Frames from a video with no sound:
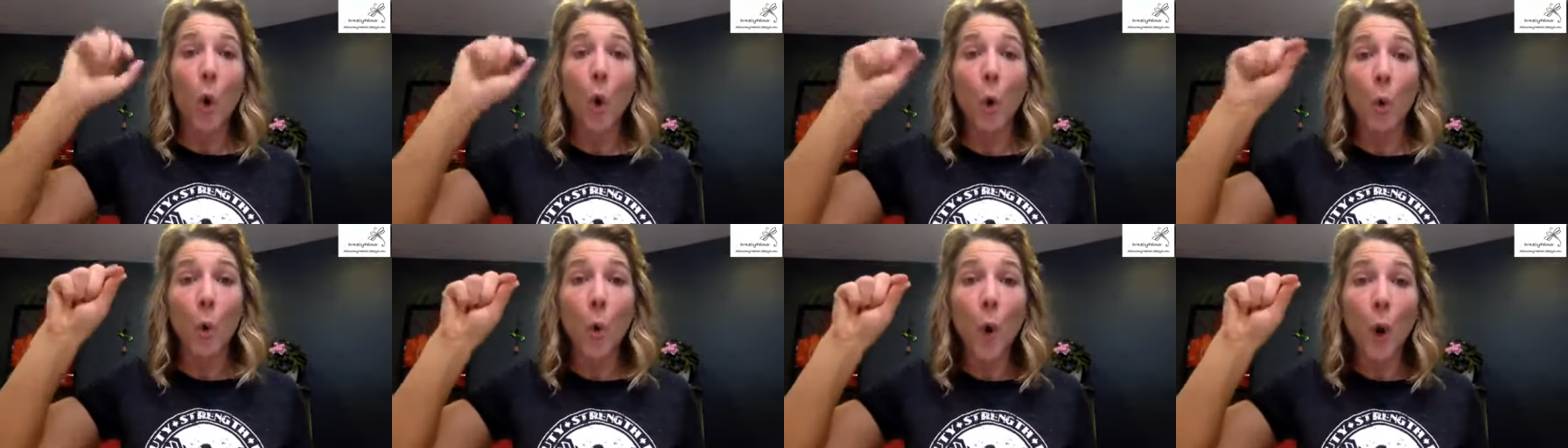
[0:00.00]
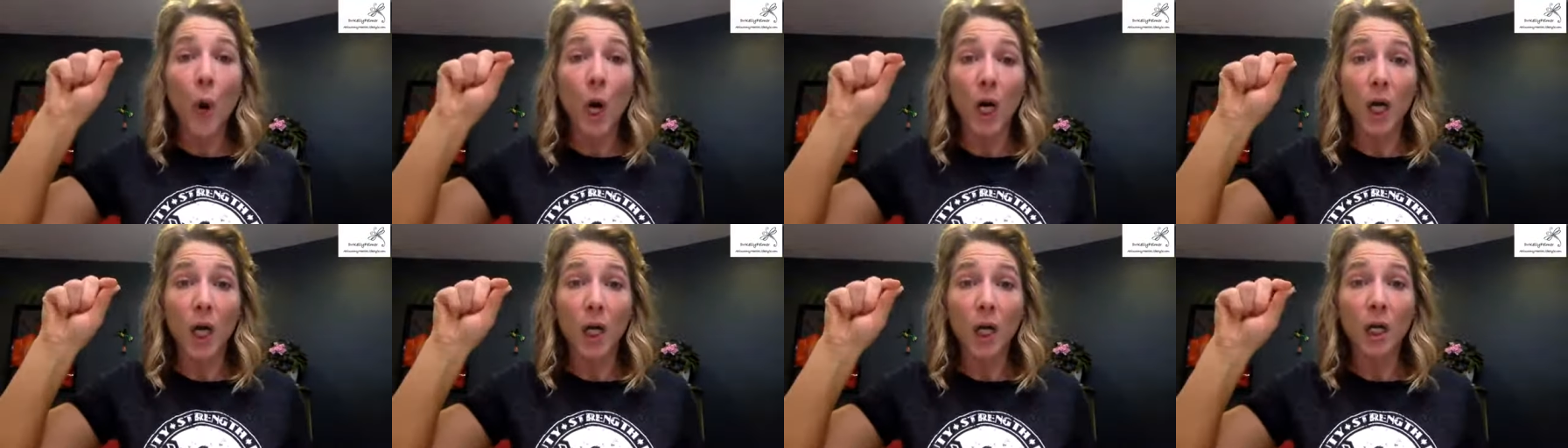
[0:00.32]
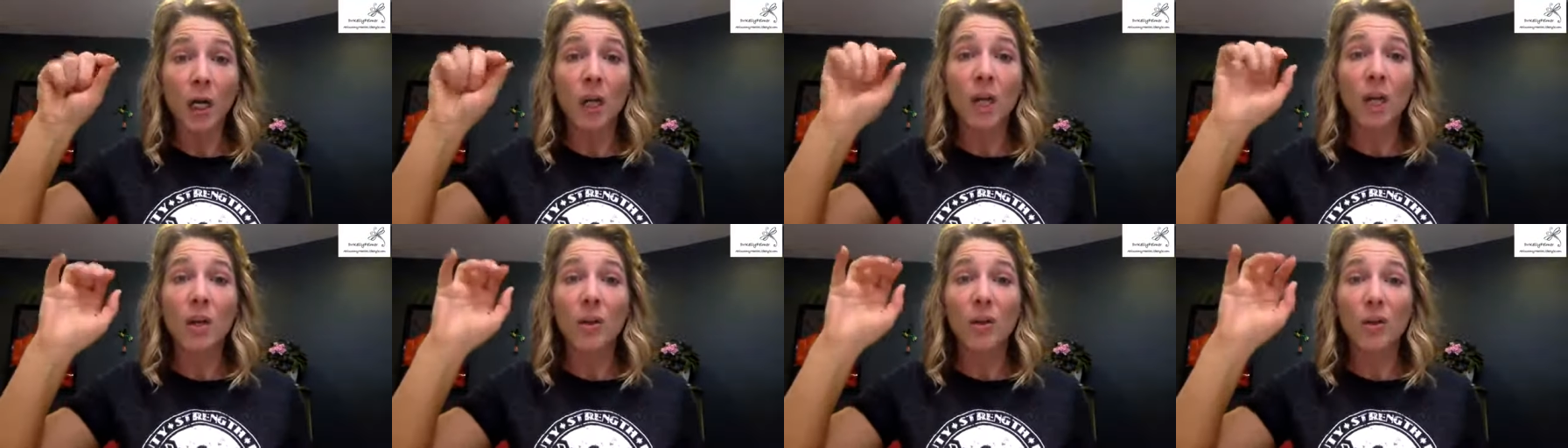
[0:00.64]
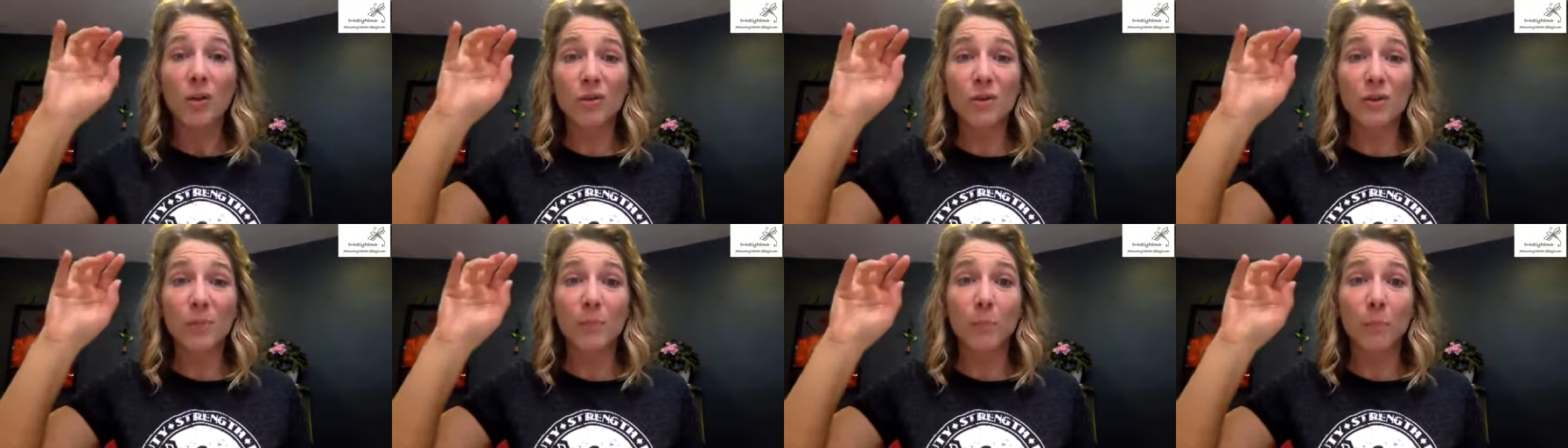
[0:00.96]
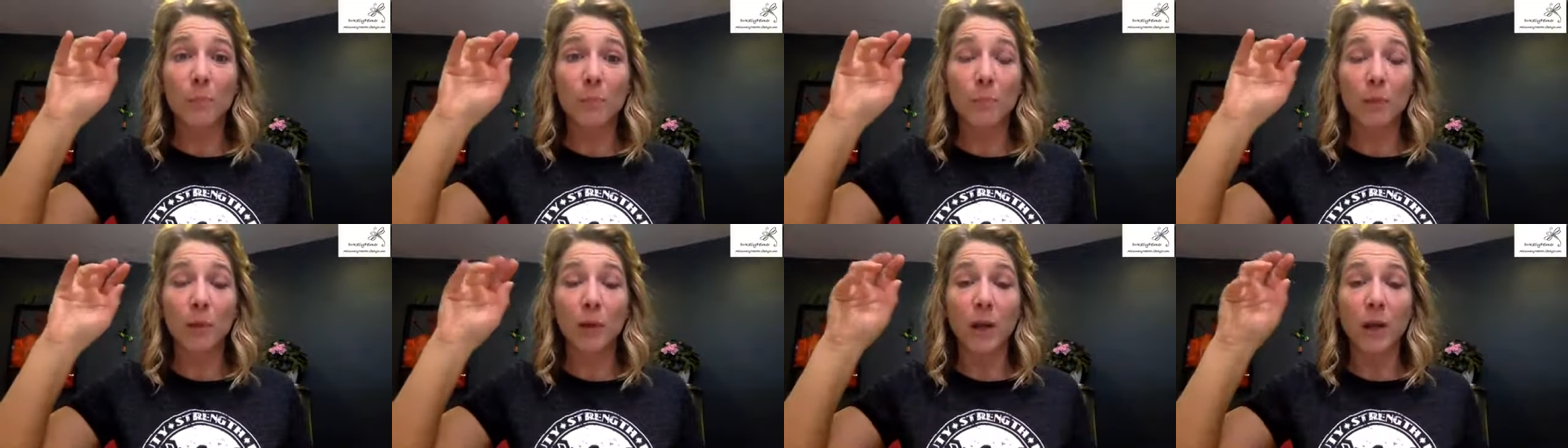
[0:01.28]
or those
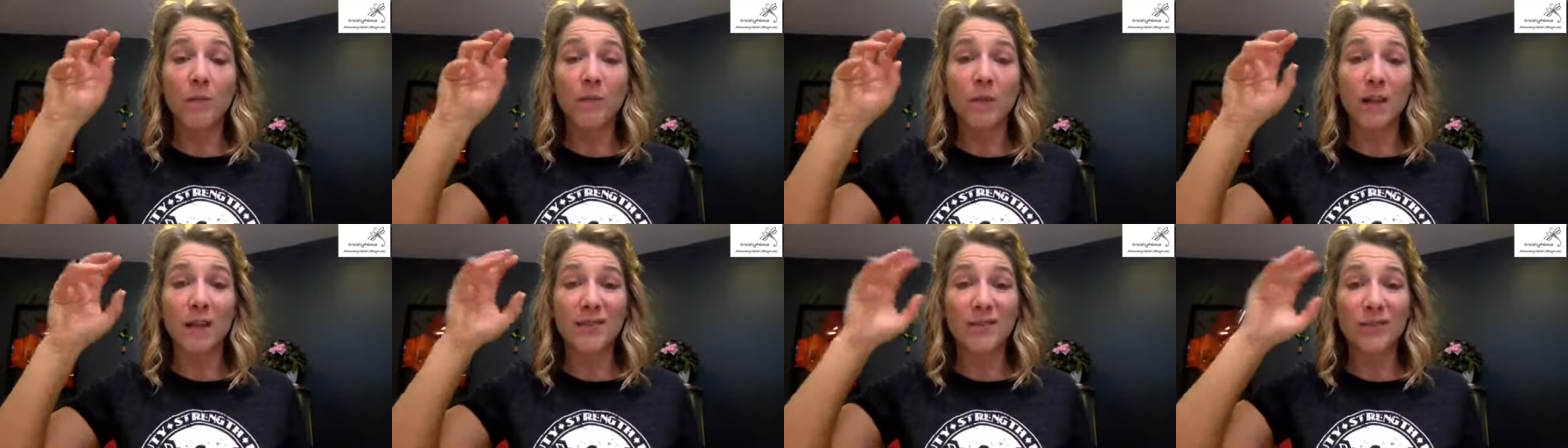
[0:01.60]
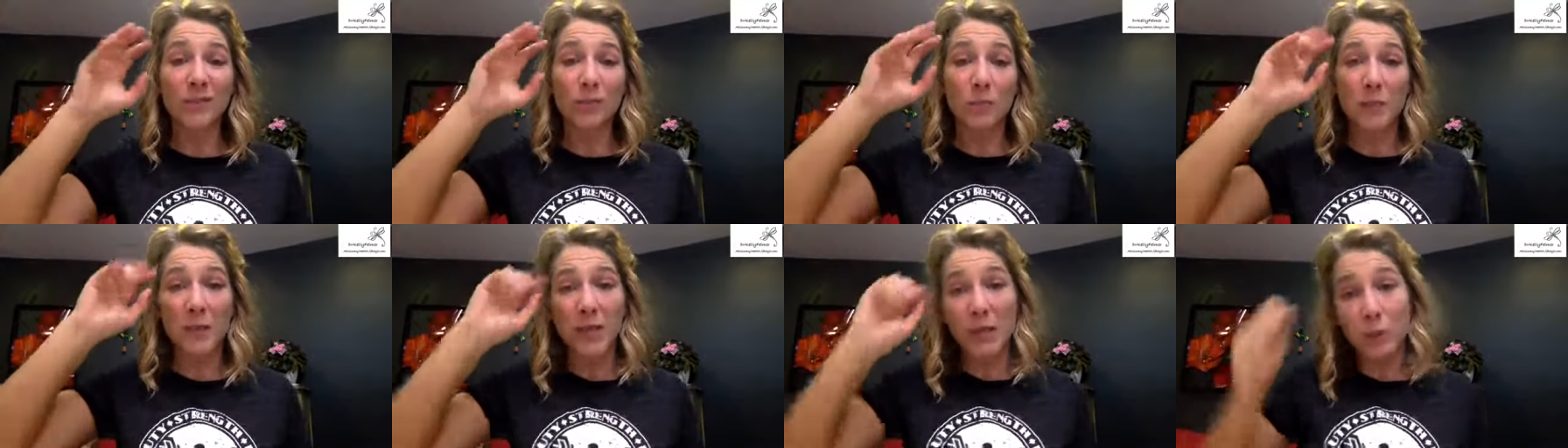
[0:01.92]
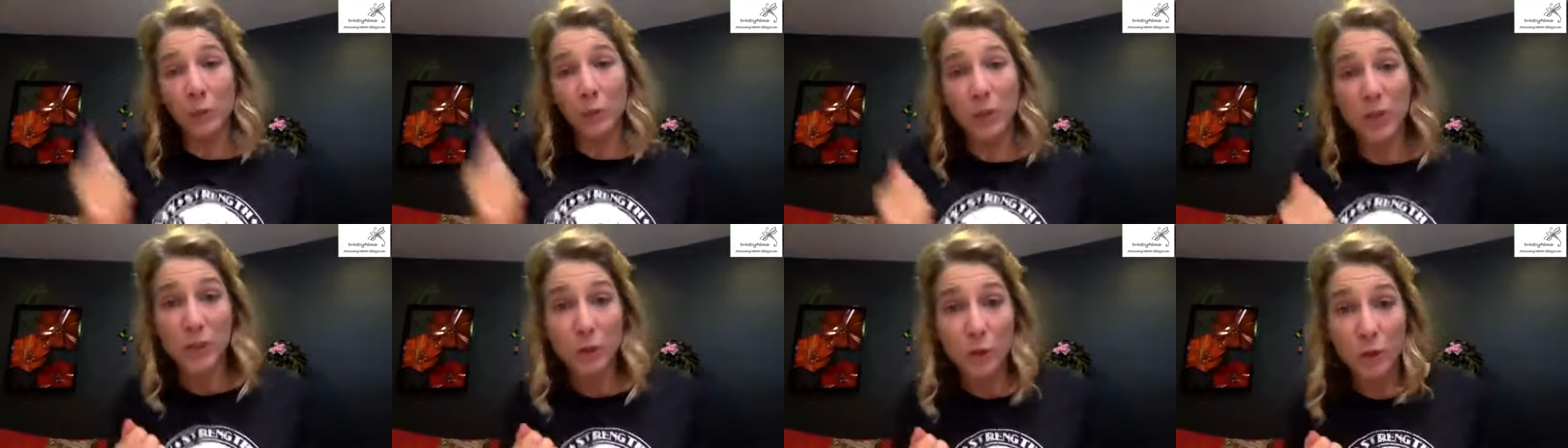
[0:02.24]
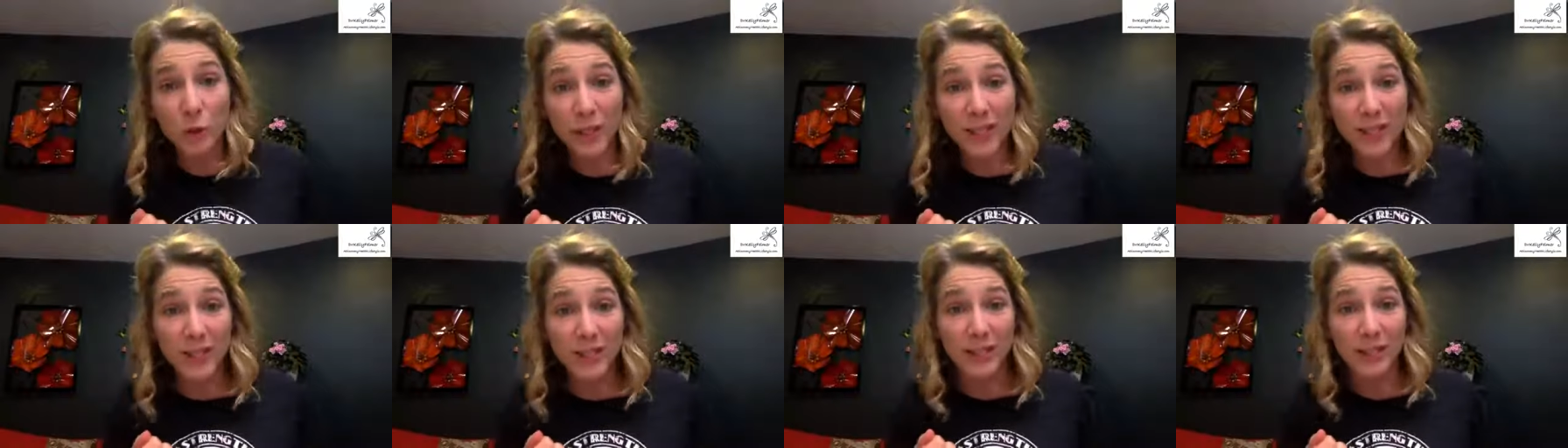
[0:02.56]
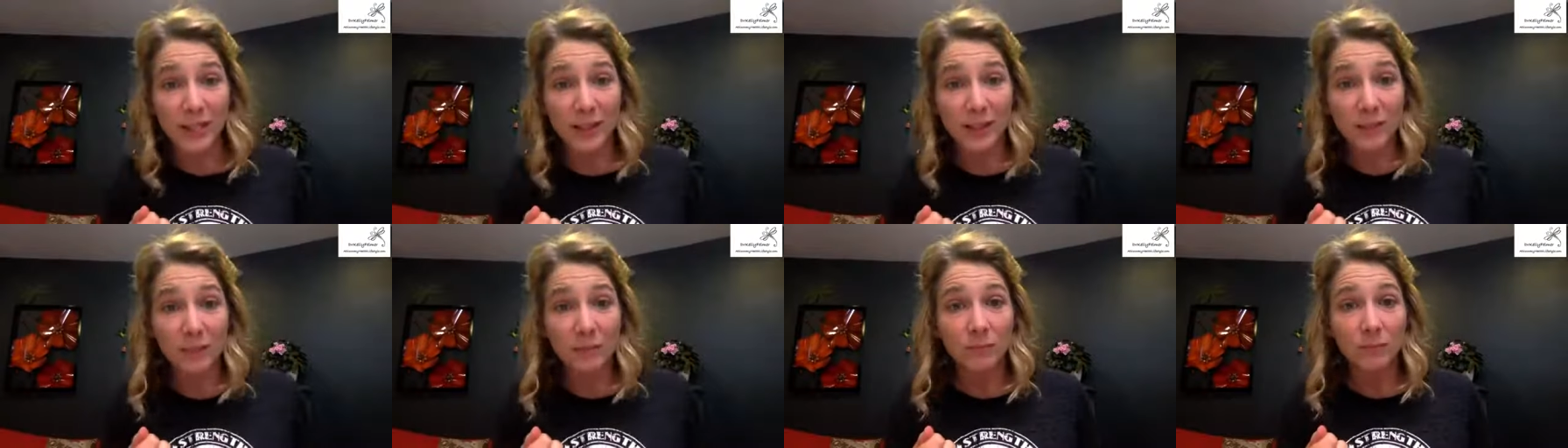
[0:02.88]
blood vessels being
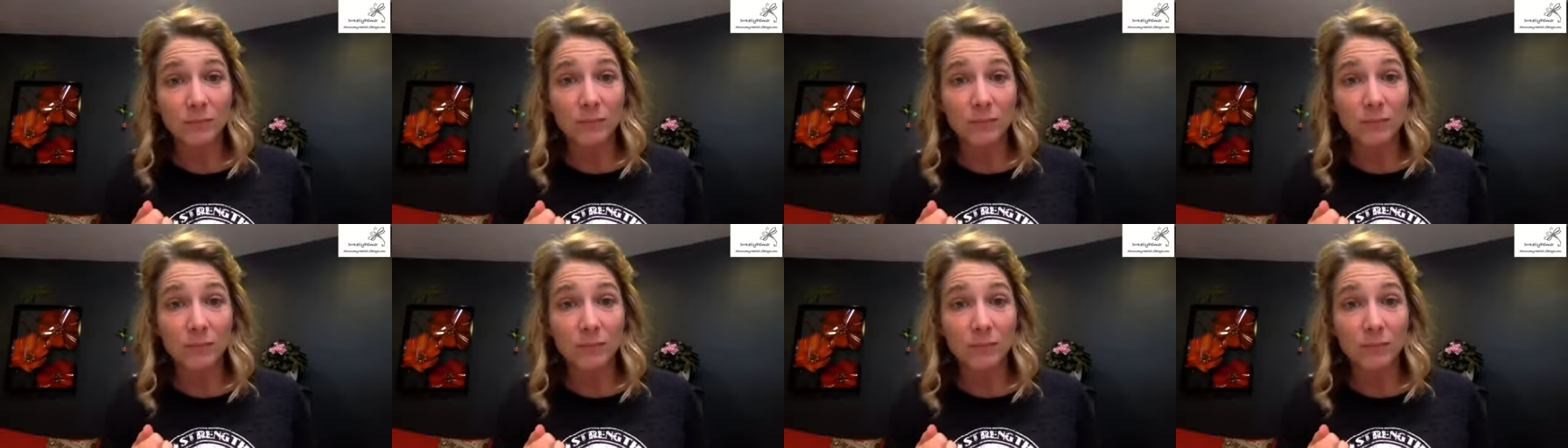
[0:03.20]
restricted.